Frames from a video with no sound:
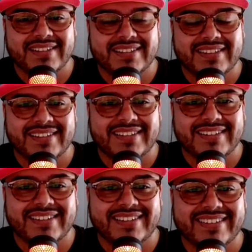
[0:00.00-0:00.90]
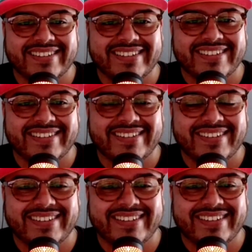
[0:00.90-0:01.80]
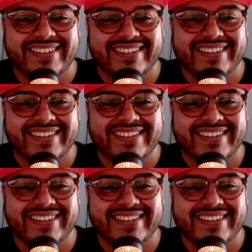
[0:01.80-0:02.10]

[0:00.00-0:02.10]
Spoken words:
[no speech]